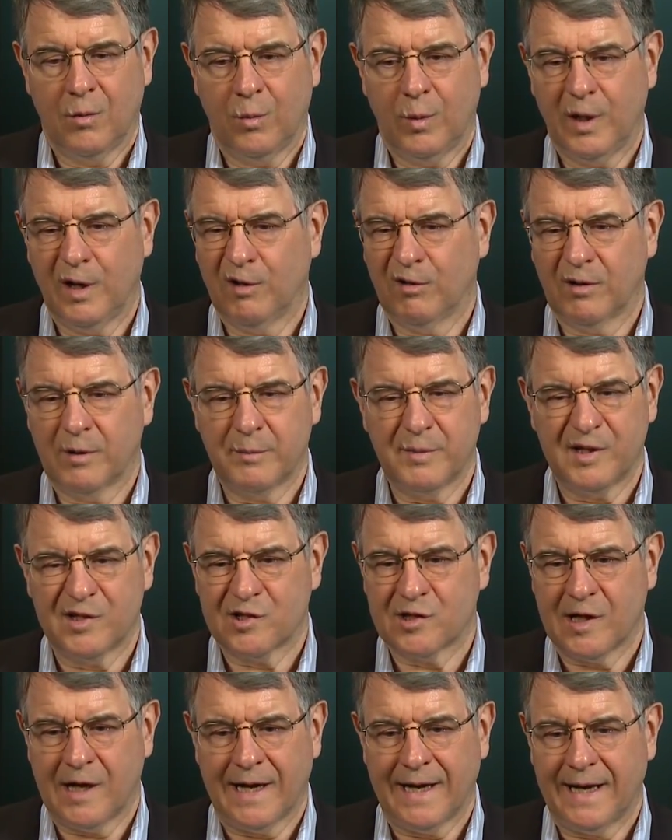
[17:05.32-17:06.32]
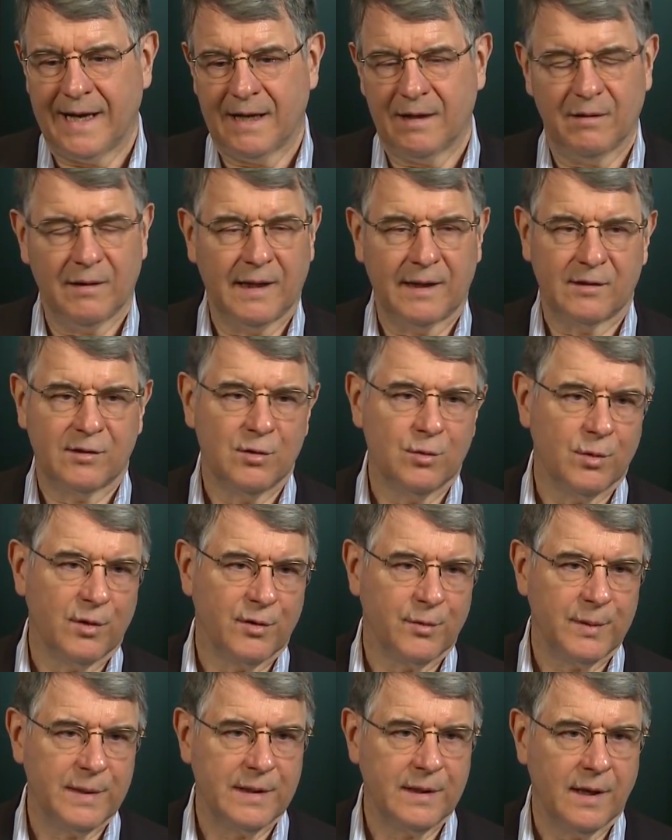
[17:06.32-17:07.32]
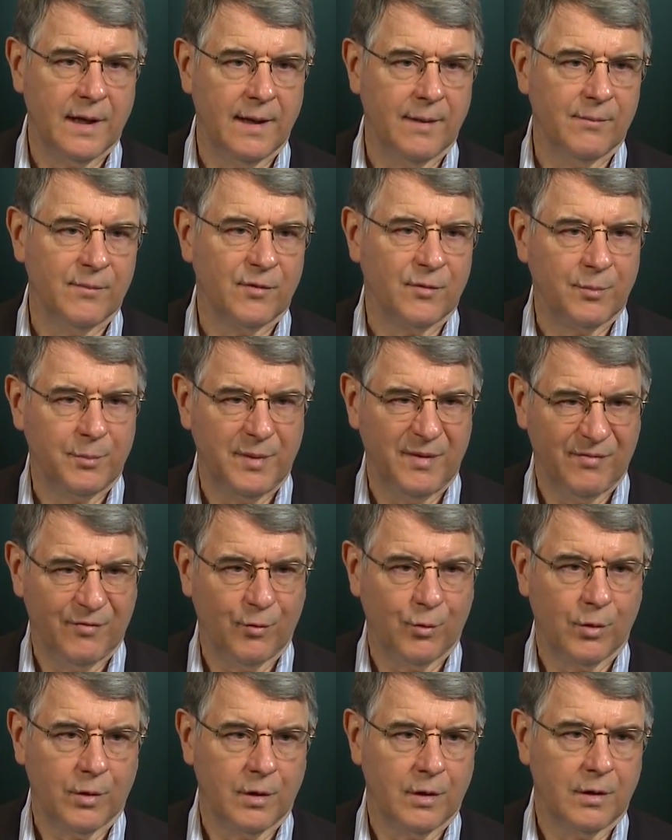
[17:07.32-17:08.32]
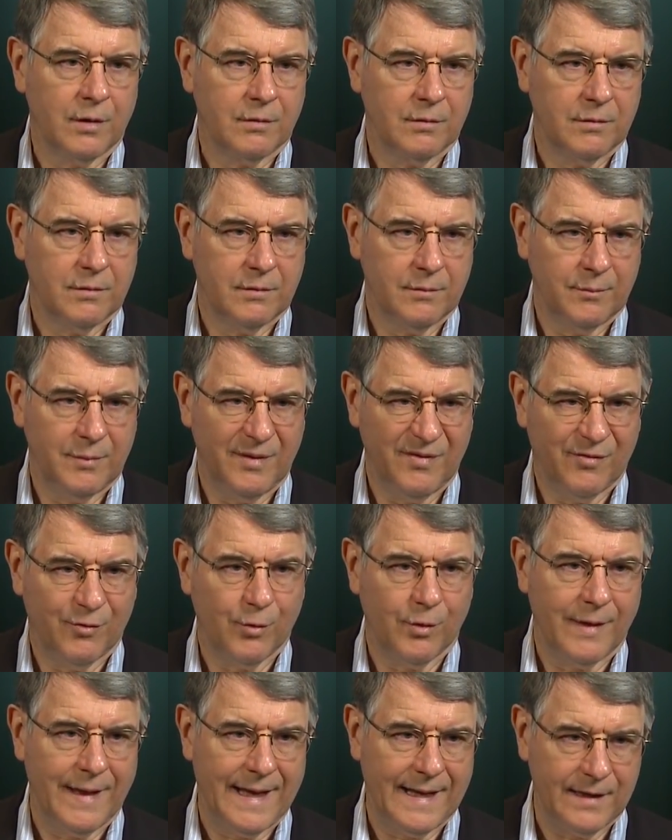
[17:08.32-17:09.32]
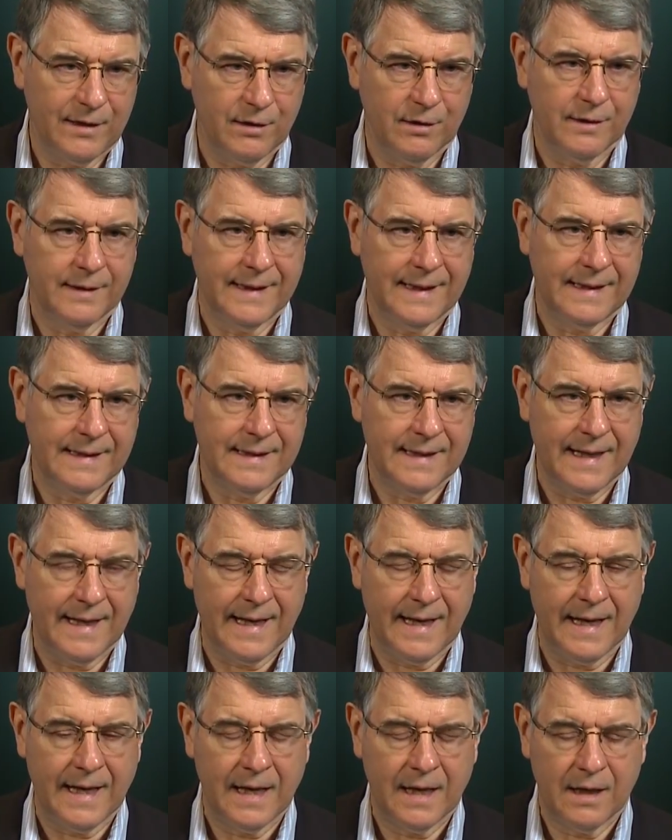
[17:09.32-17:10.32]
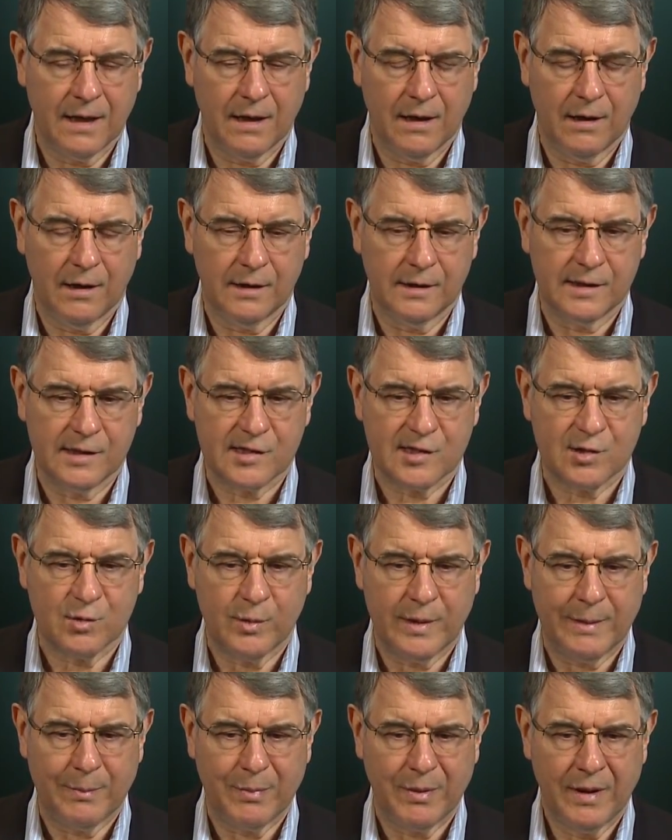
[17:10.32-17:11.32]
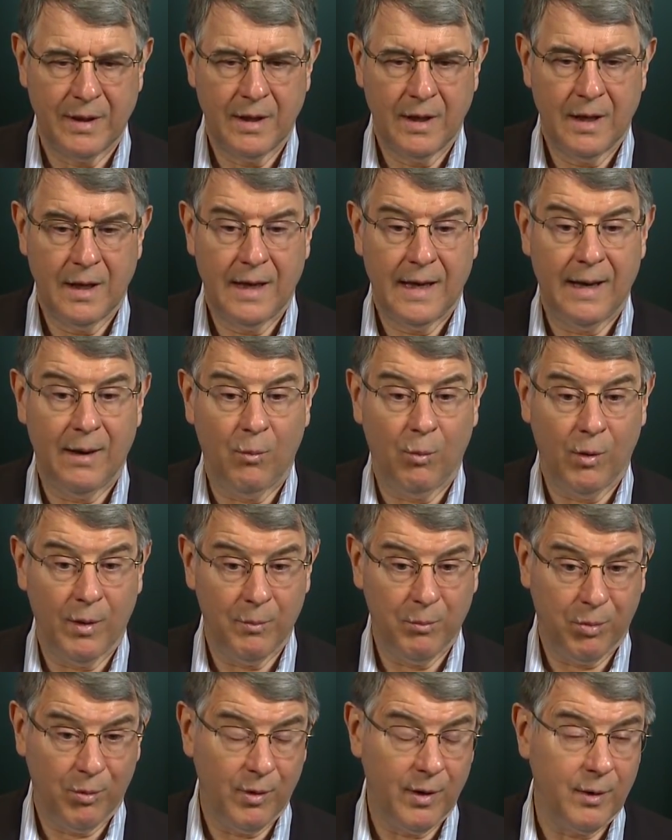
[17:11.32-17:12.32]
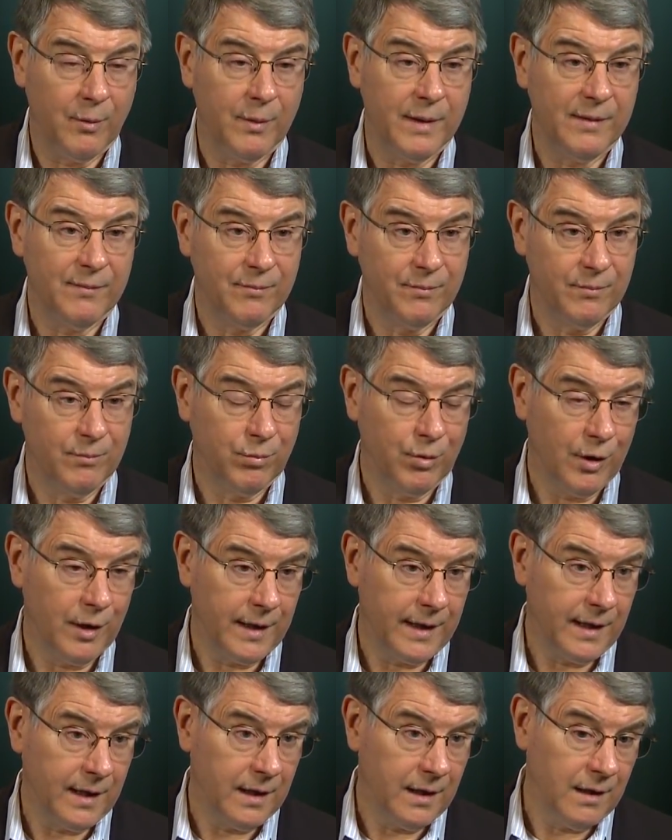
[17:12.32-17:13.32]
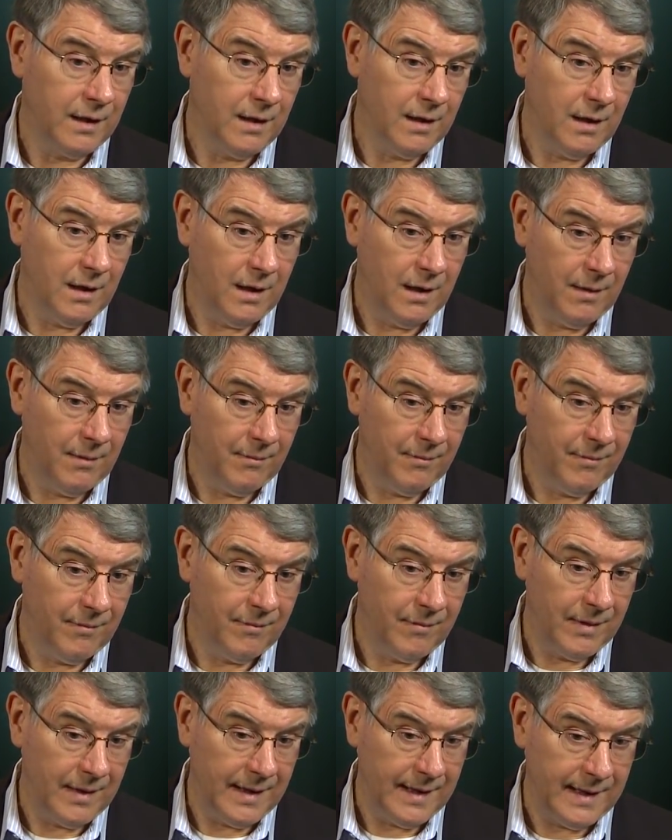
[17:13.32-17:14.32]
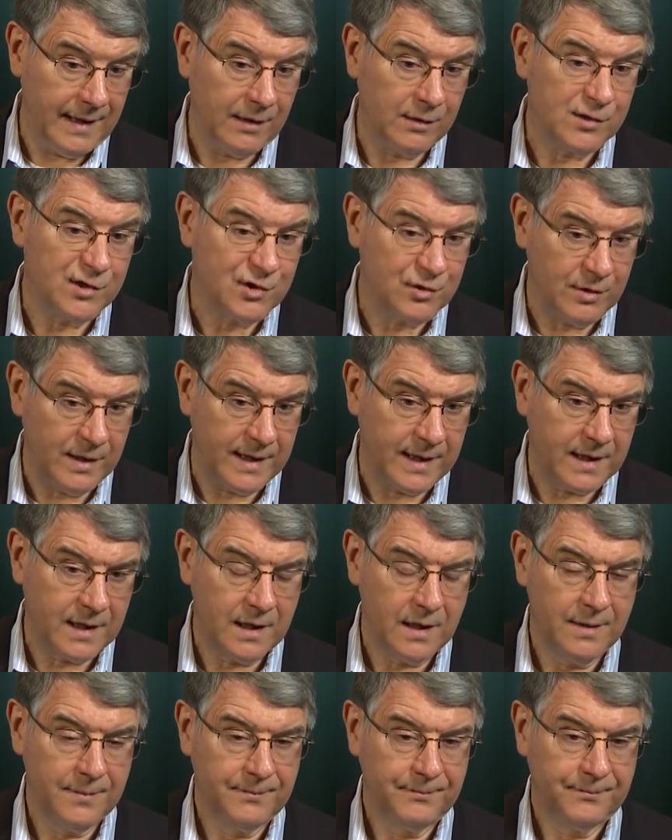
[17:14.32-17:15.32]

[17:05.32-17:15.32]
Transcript: We'd only been shot at like 2 or 3 times before that during that day on this sweep. At one point we brought in an airstrike,